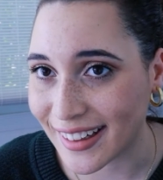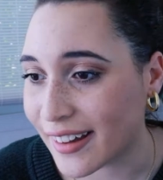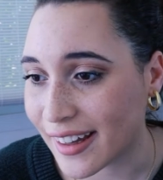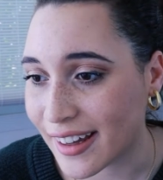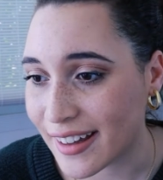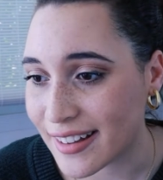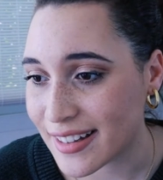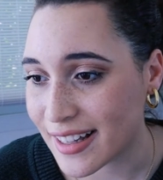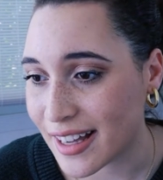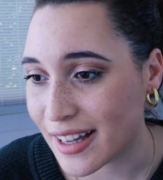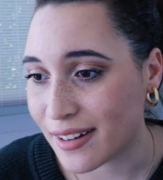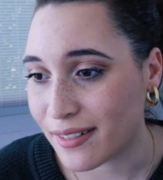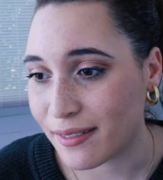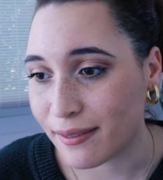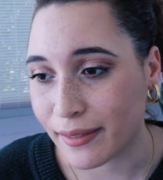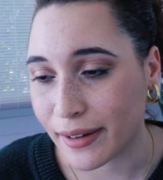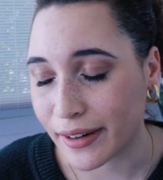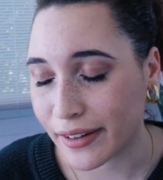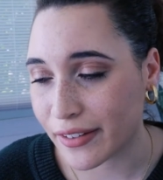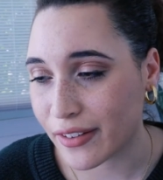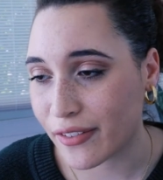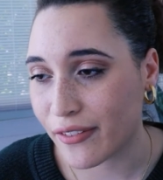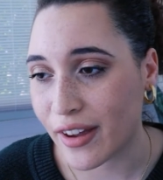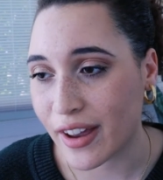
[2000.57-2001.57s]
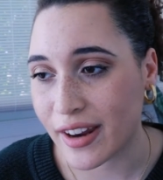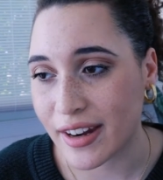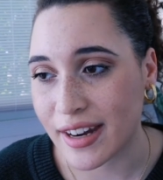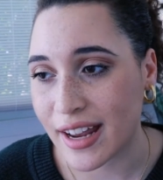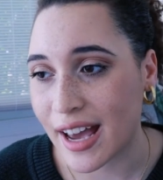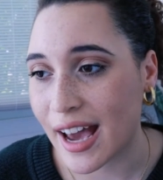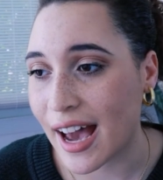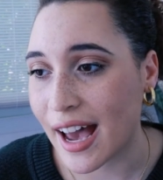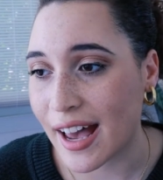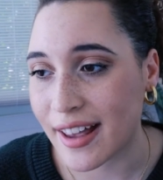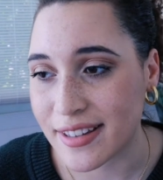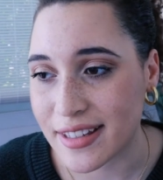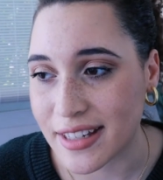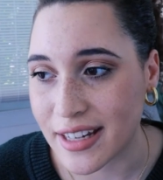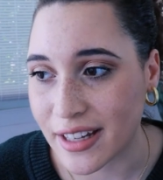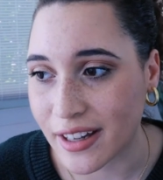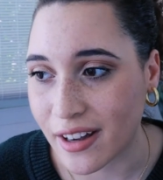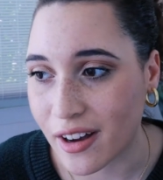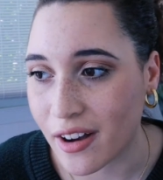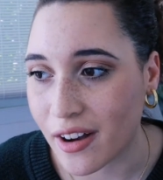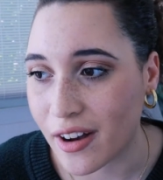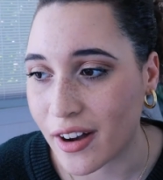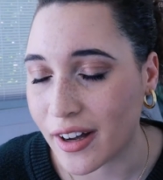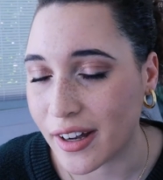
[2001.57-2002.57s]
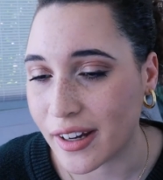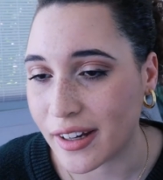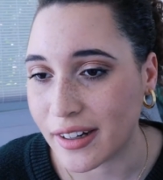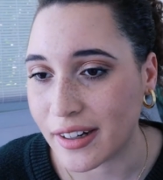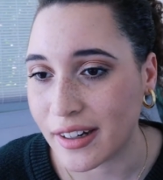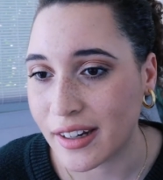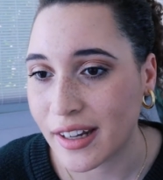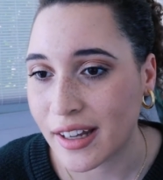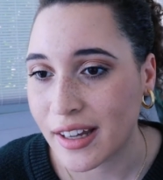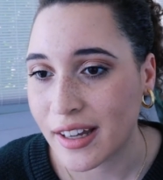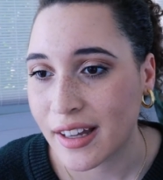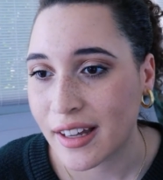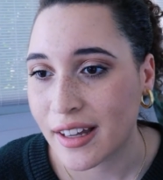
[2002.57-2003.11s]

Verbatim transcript: Like I said, works fantastic on